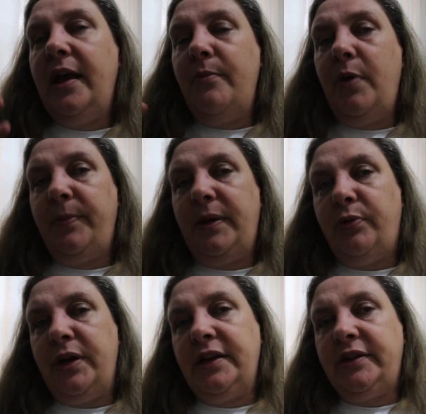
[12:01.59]
Mombi
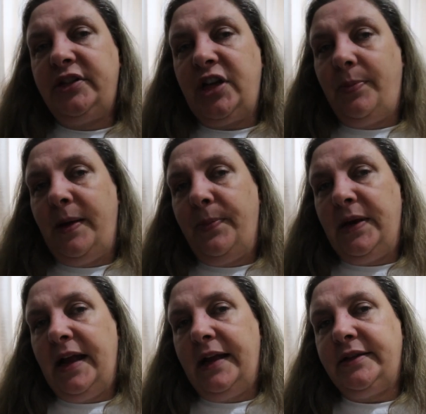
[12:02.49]
brings Jack
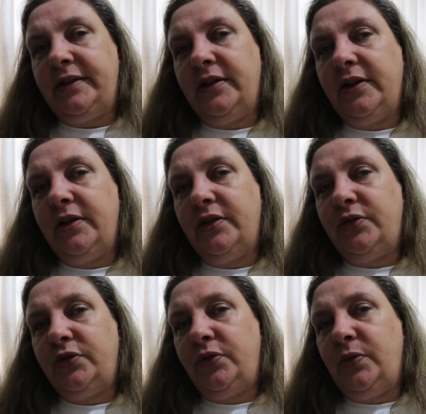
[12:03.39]
Pumpkinhead
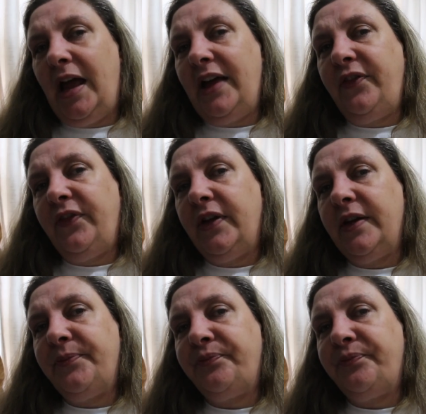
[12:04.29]
to life